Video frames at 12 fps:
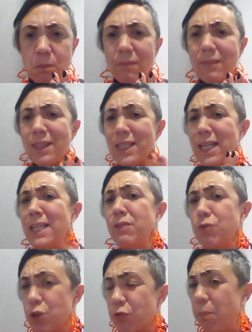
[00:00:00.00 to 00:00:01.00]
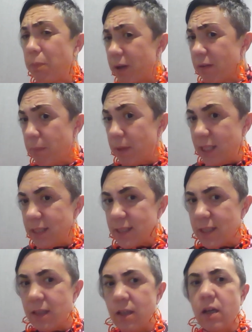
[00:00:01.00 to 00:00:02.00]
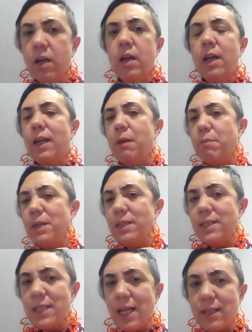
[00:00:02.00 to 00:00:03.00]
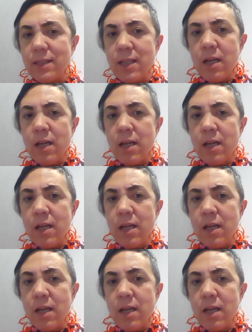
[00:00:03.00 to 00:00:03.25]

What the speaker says: Interoperability, it means that